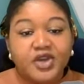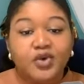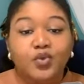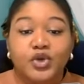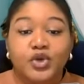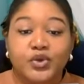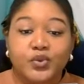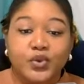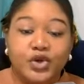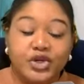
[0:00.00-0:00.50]

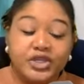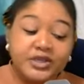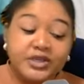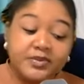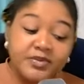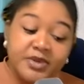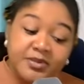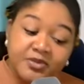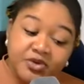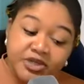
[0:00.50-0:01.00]
When
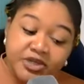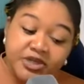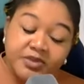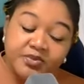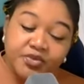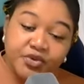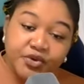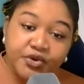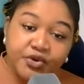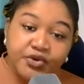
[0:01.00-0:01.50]
working memory
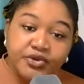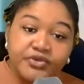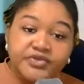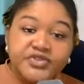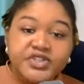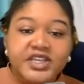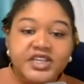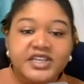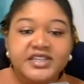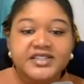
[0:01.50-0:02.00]

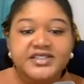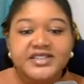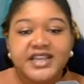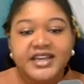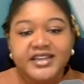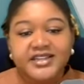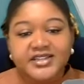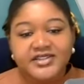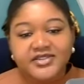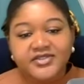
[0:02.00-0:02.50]
improves,
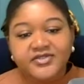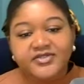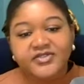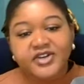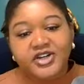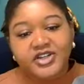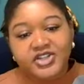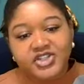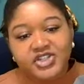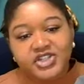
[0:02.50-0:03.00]
executive
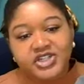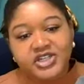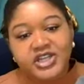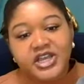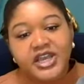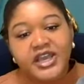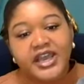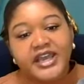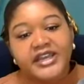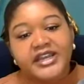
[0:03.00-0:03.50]
function
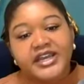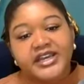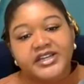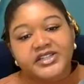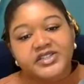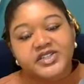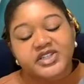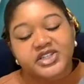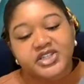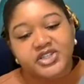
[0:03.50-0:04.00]
and
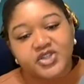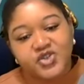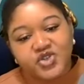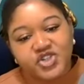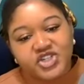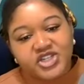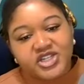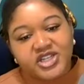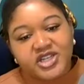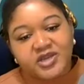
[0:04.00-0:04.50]

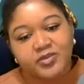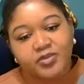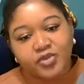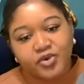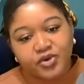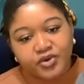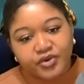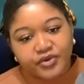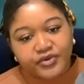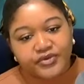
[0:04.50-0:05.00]
execution
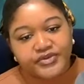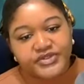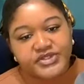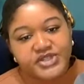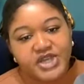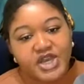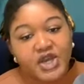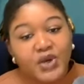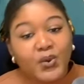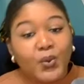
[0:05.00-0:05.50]
improves.